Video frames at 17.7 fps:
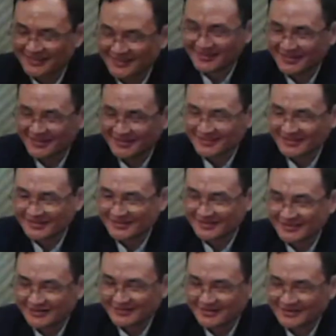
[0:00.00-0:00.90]
And
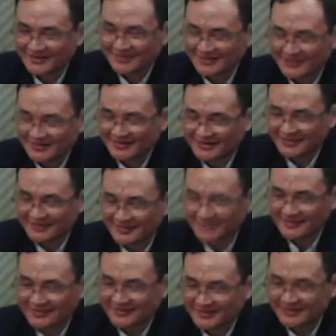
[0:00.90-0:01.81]
if she's going to
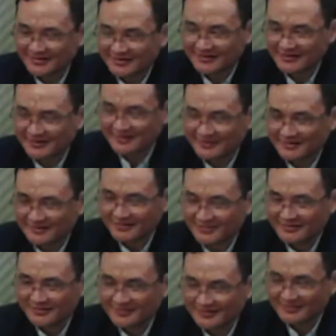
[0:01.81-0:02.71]
graduate, she's
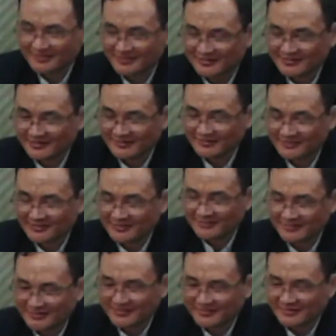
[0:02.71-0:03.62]
graduating with this
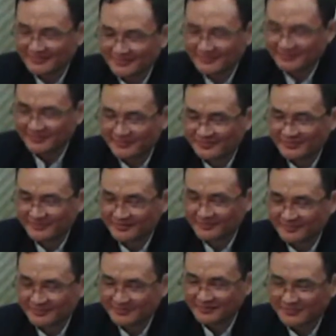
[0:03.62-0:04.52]
dissertation on
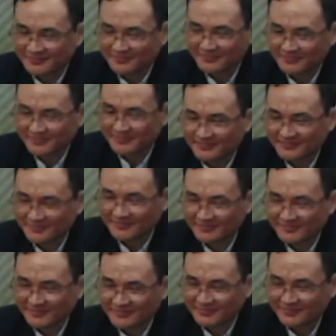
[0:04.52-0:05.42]

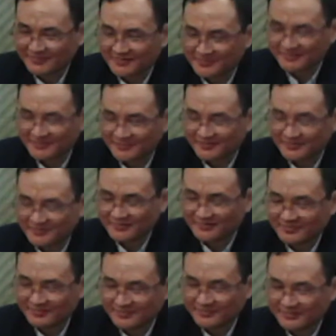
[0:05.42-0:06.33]
environment,
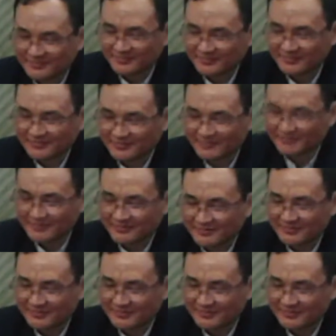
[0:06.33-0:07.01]
ecology, tree.